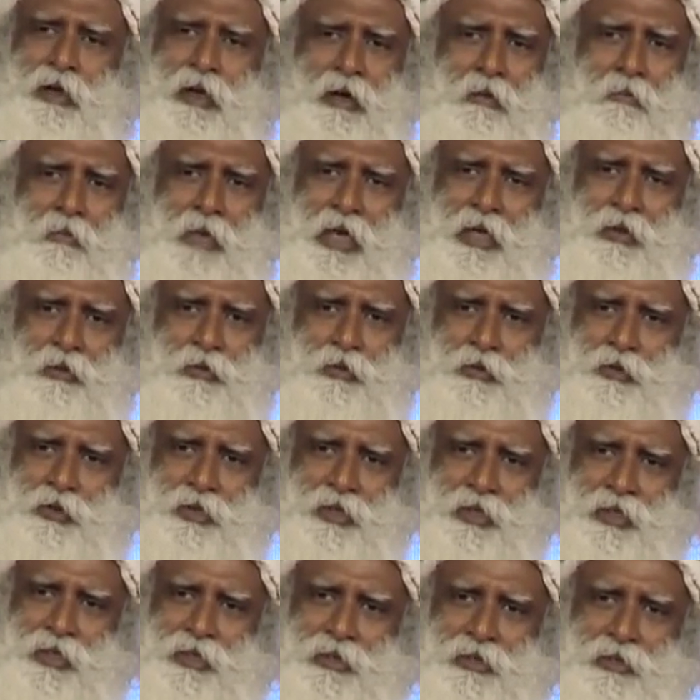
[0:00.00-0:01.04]
A mango
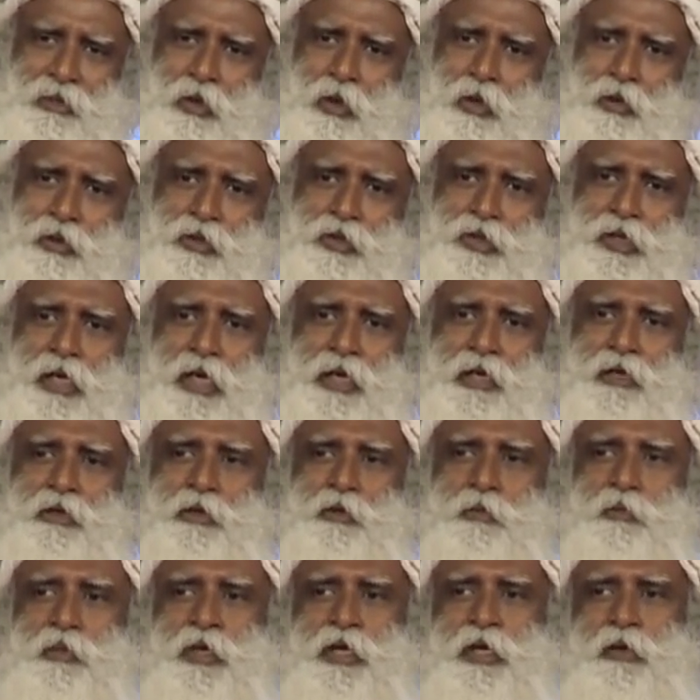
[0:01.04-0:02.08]
tree is not trying
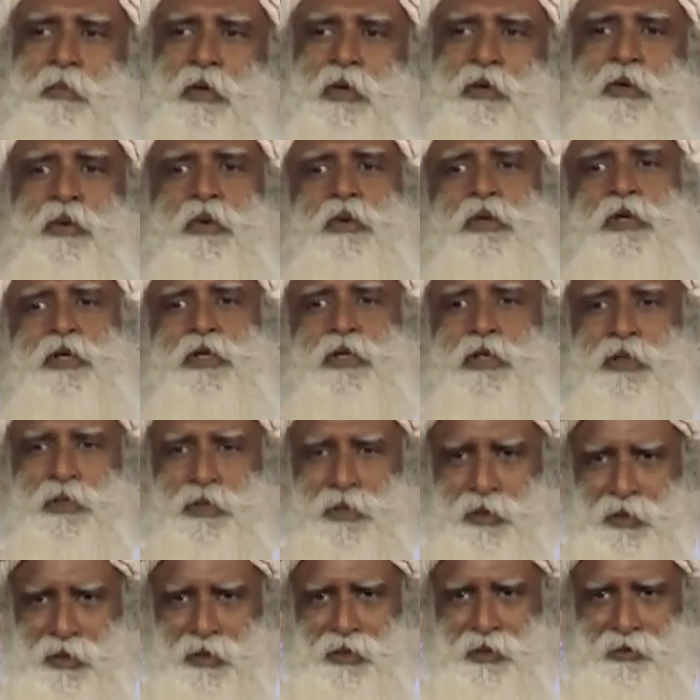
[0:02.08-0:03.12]
to become a
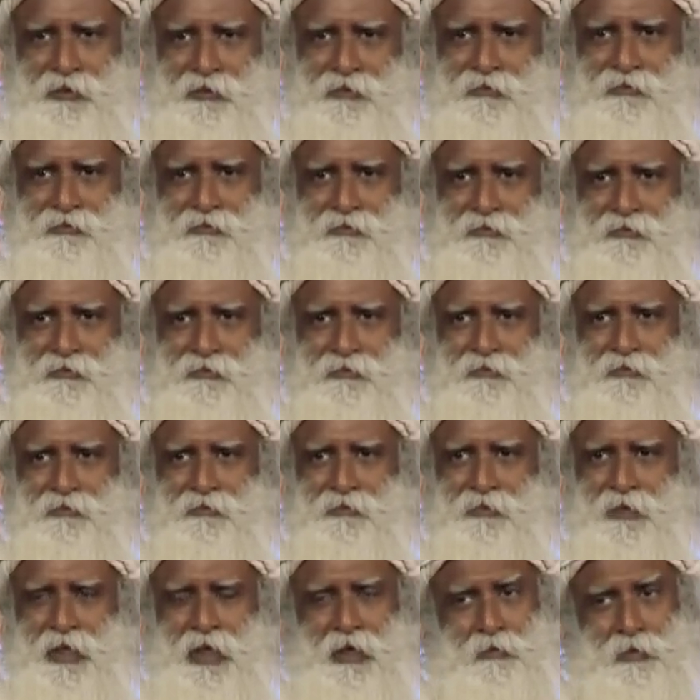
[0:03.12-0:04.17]
coconut tree.
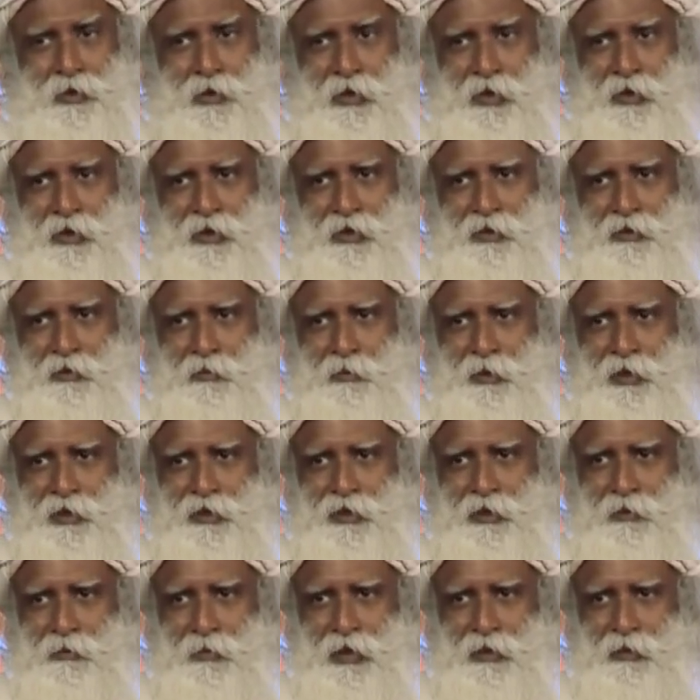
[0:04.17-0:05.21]
I'm sorry to
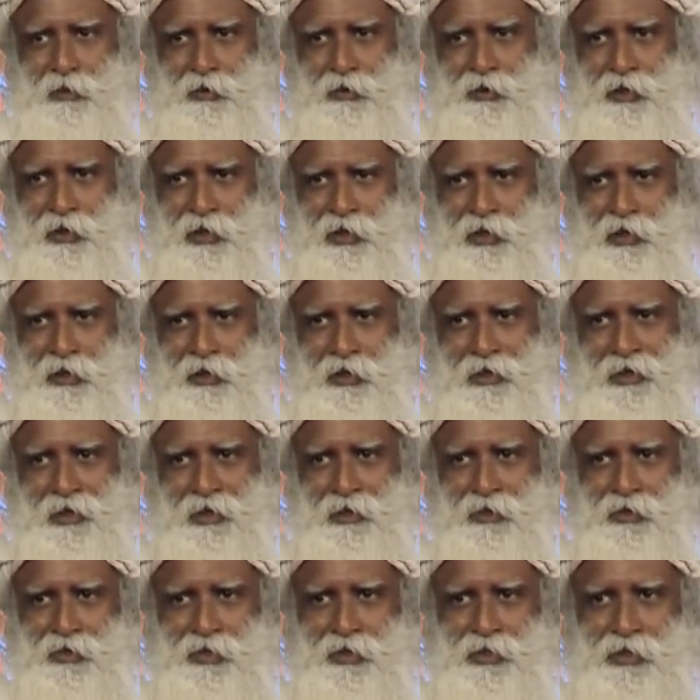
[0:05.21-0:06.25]
mention mangoes a little
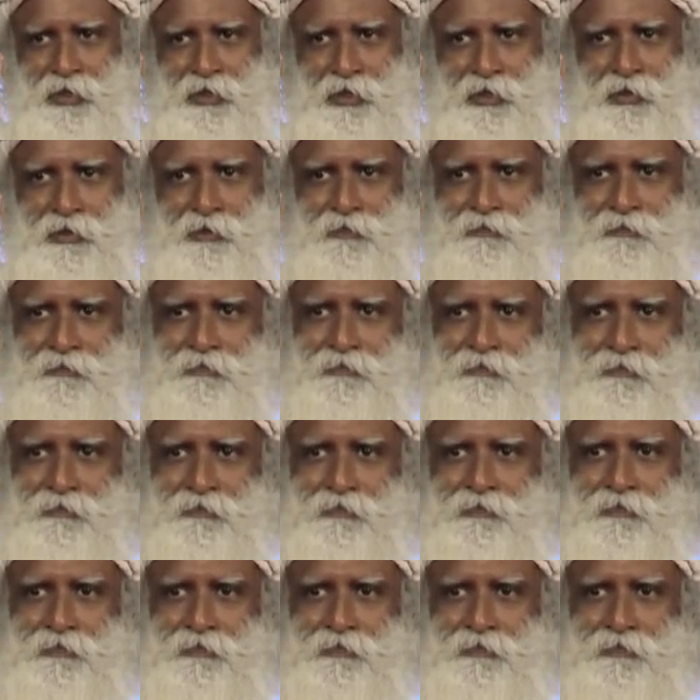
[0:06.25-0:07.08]
early in the season, hmm?